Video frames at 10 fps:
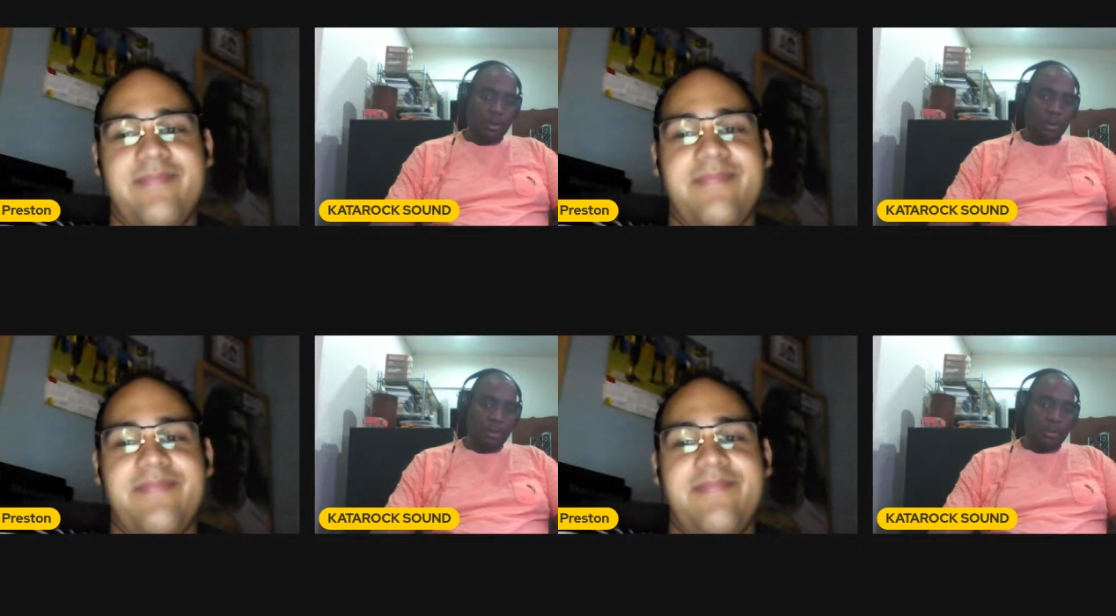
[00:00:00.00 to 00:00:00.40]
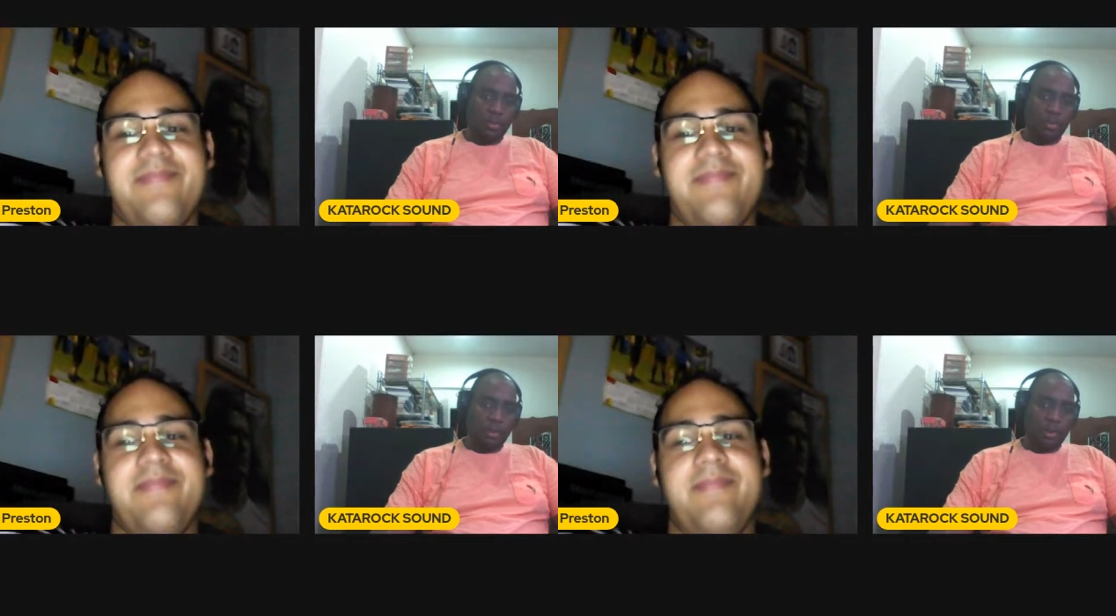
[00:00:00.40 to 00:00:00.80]
Speaker 1: his
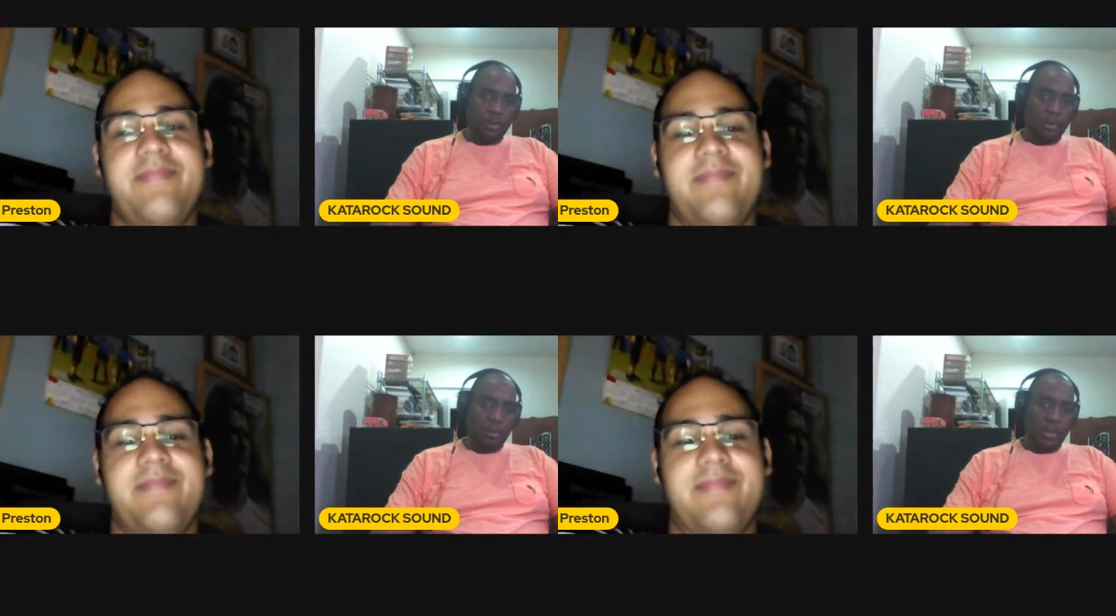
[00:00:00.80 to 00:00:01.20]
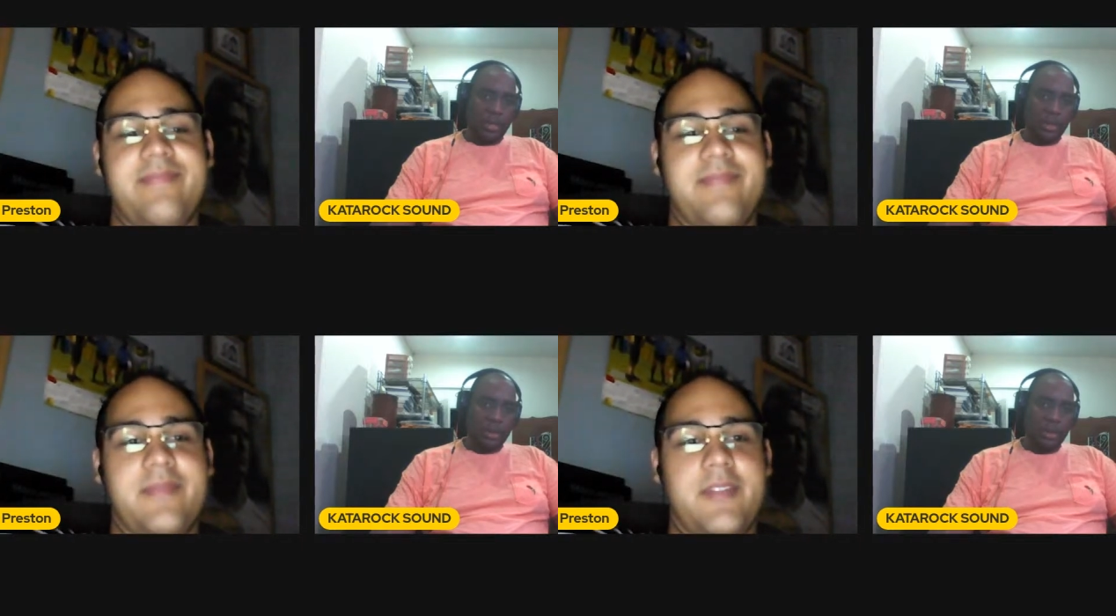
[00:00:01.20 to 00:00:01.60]
new club
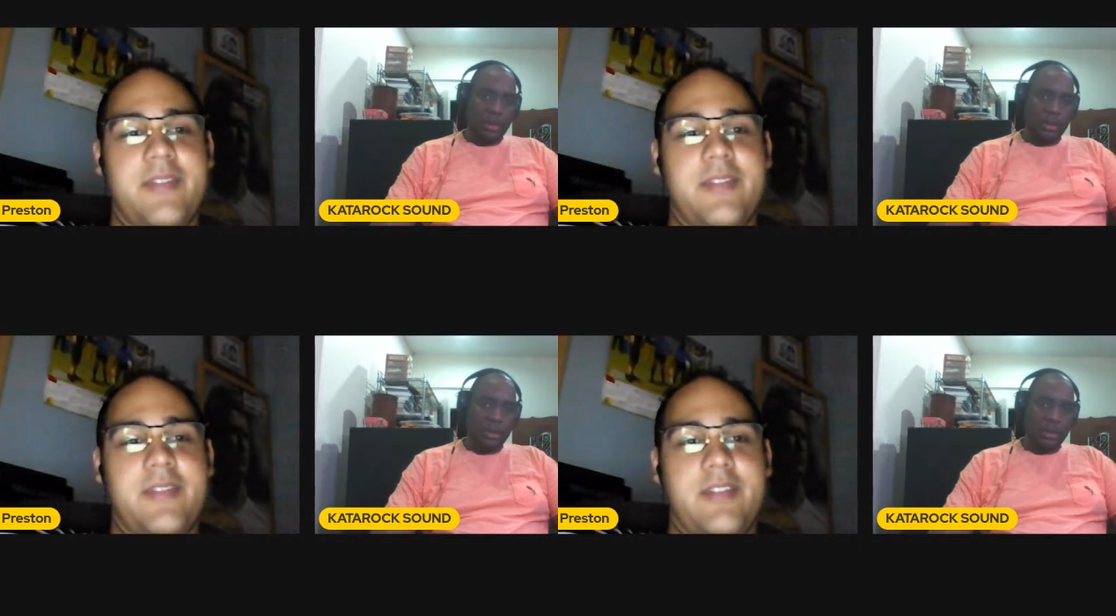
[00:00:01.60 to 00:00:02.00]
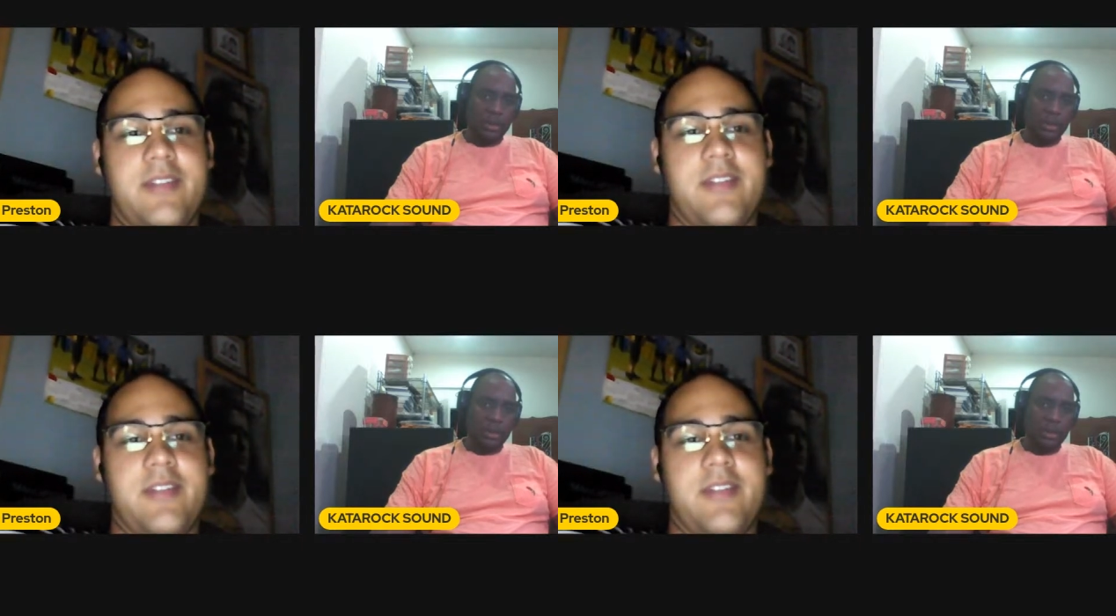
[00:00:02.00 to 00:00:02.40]
Wigan.
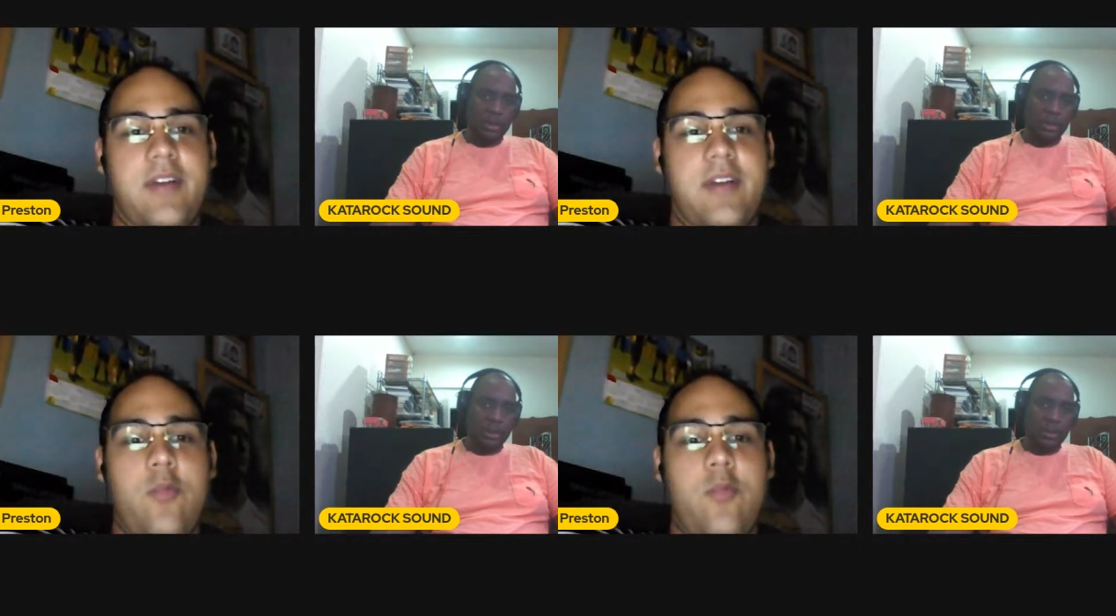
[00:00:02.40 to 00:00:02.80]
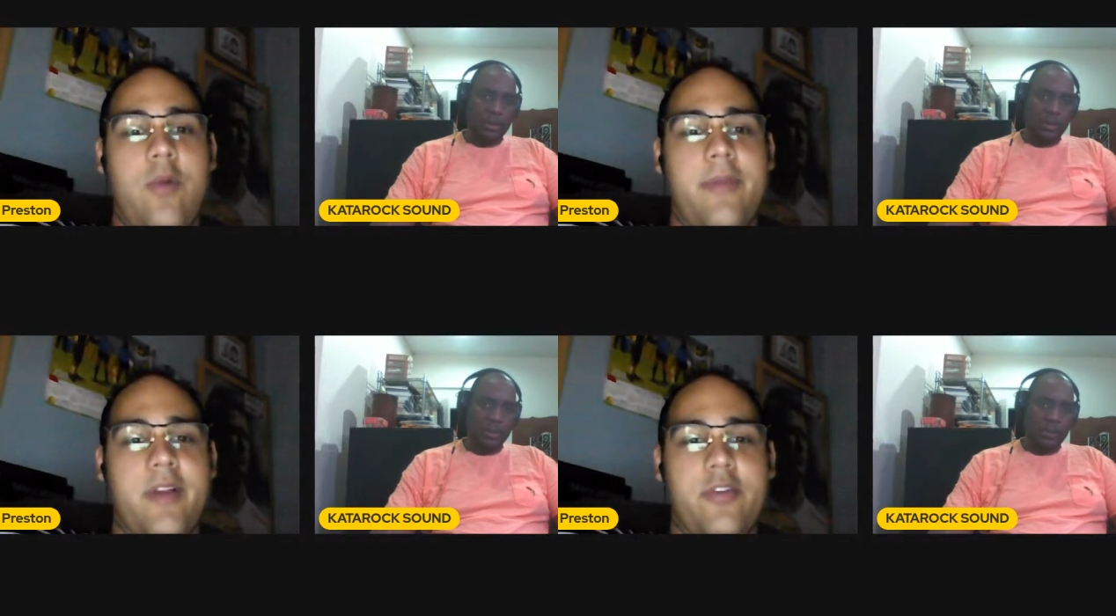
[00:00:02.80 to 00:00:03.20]
Speaker 2: A
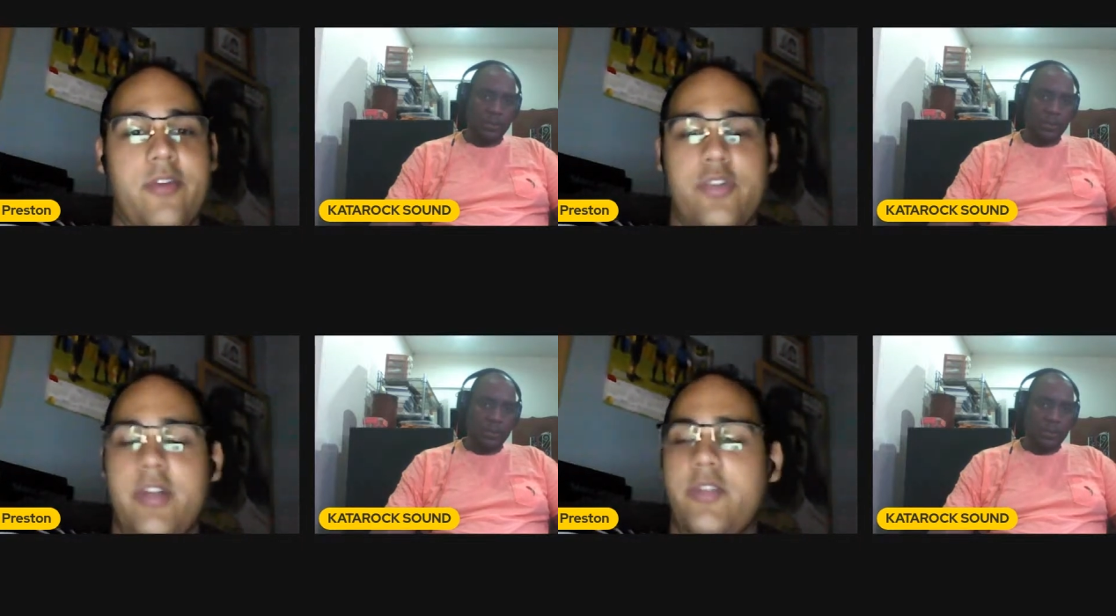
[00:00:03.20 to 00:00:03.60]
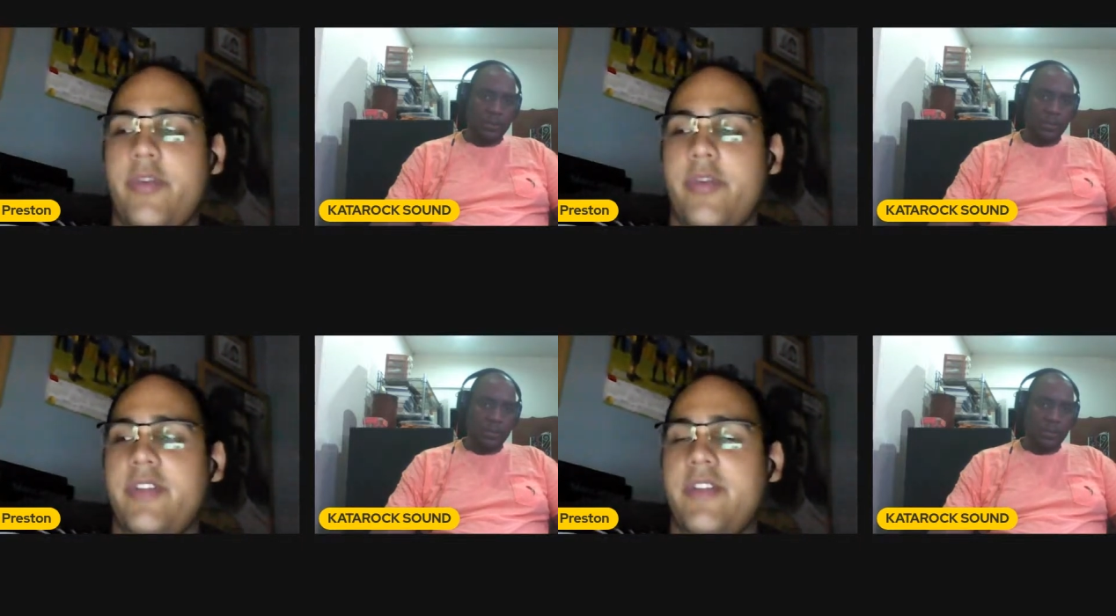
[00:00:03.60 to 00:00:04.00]
whopping
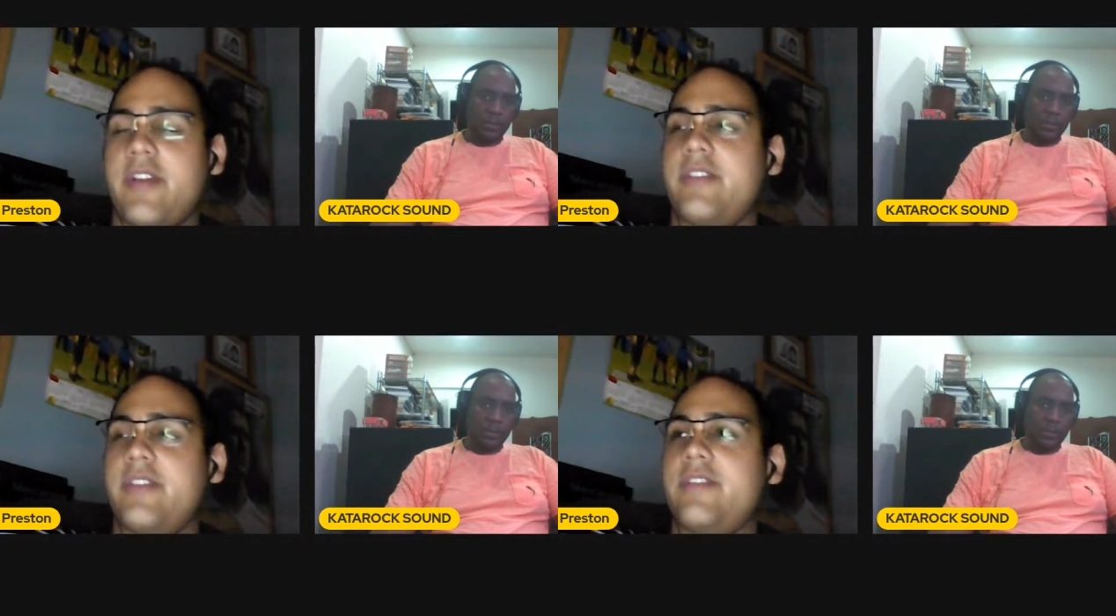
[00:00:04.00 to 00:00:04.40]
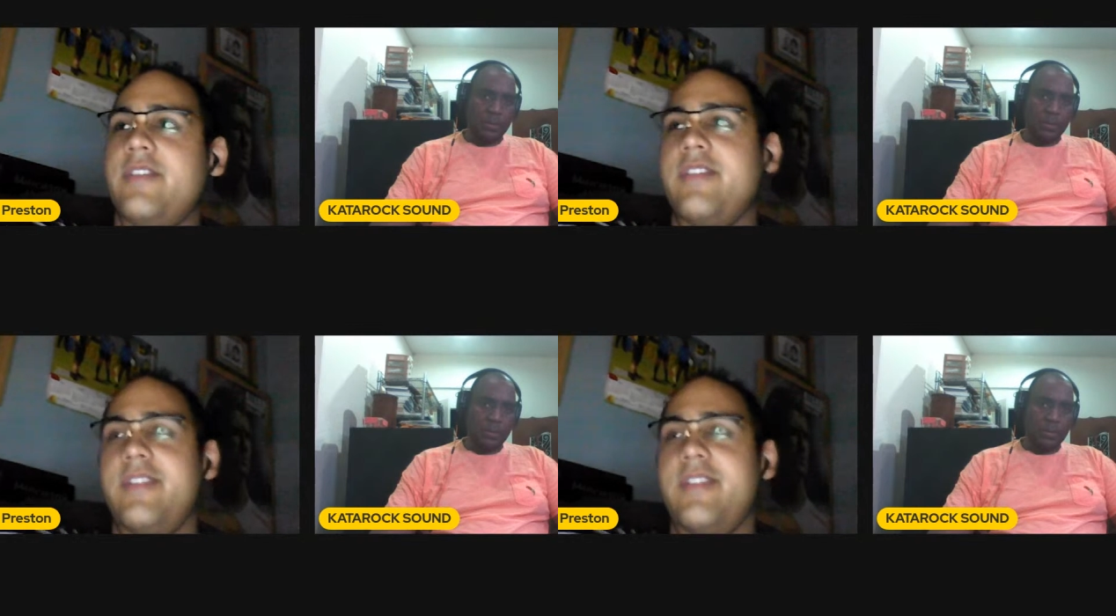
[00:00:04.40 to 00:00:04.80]
120 seconds.
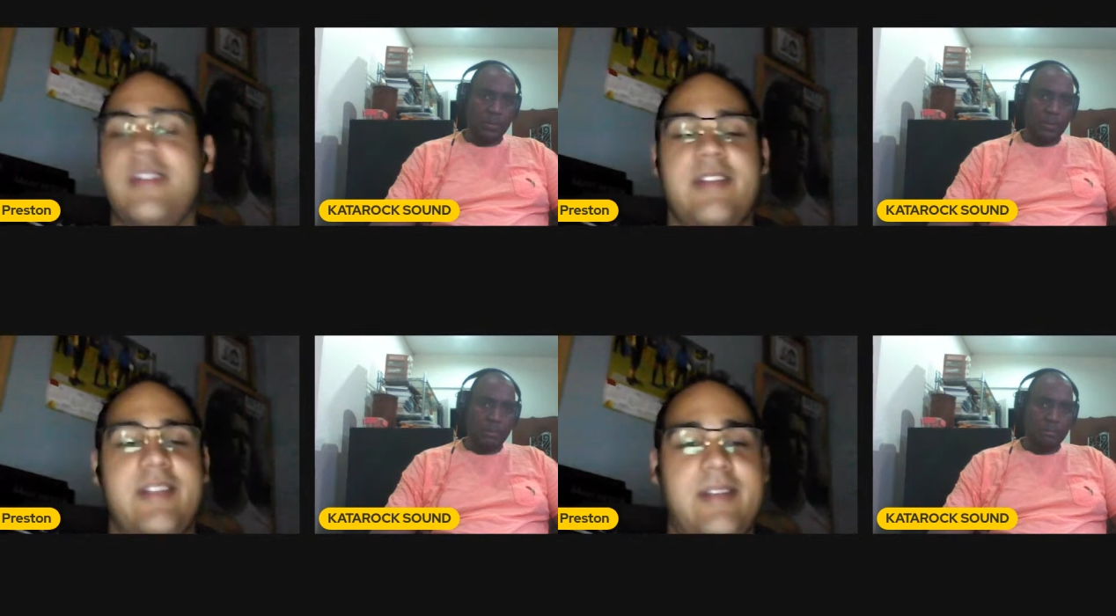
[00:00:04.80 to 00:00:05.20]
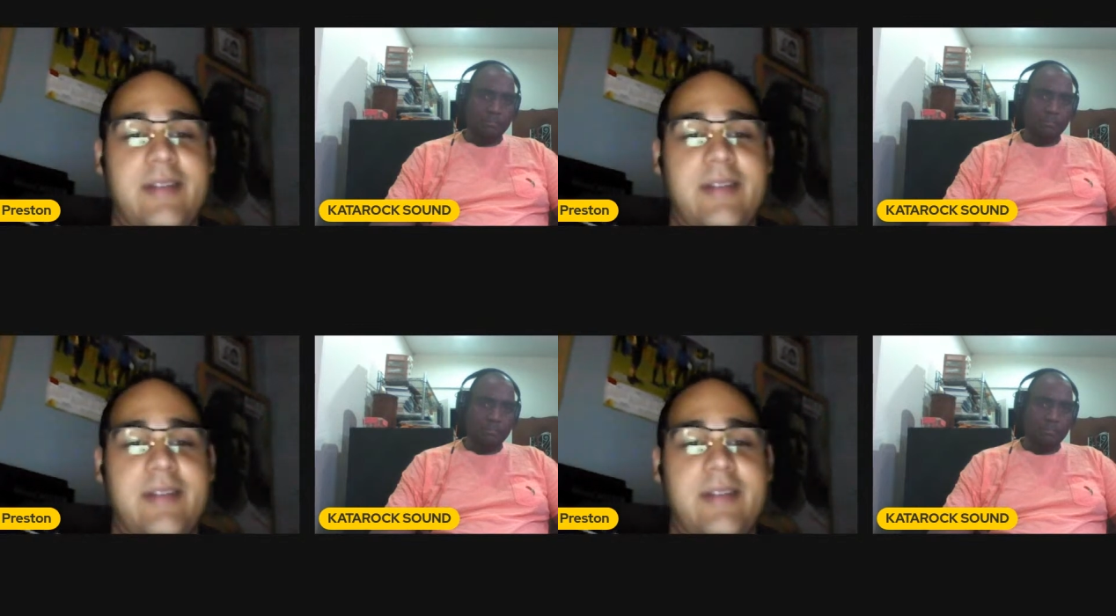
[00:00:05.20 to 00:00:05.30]
Yep.